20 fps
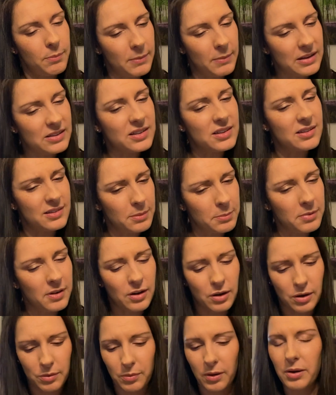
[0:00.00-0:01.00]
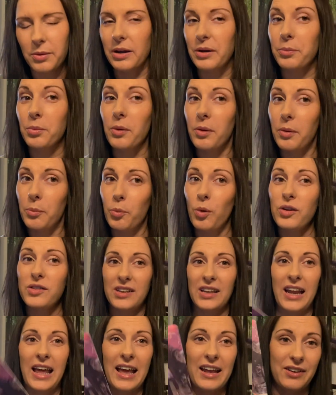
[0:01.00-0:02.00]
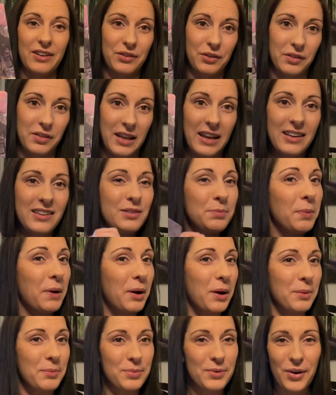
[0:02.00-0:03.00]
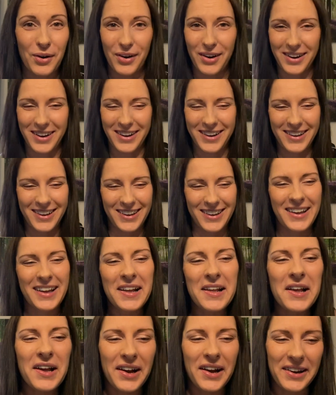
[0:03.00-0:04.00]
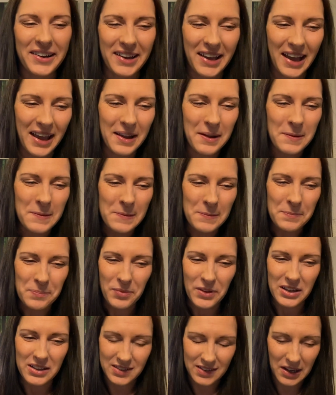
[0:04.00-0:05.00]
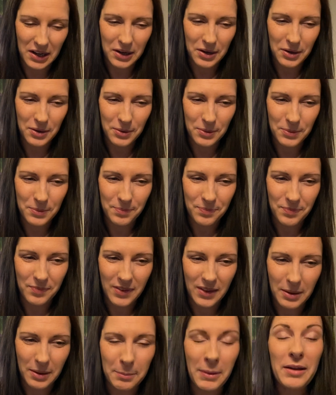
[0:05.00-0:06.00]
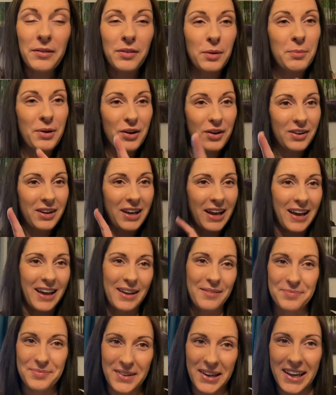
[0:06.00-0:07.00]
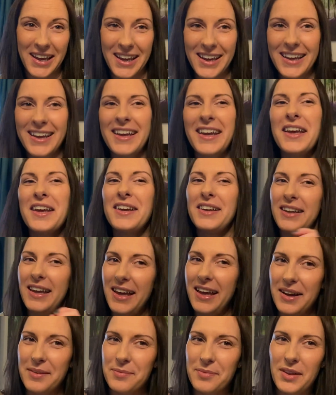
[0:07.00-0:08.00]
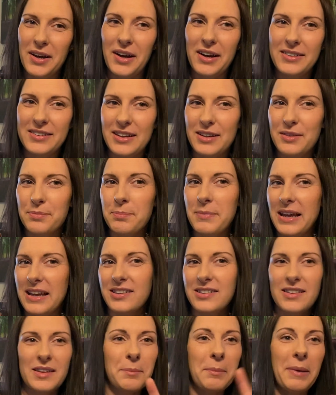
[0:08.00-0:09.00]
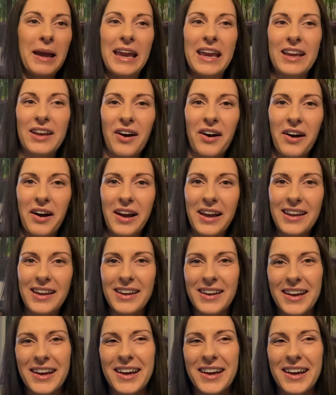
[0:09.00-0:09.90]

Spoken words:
missing something. I was going to end on this, but I'm not. Okay, so Matthew McConaughey. Yeah, I did miss the main guy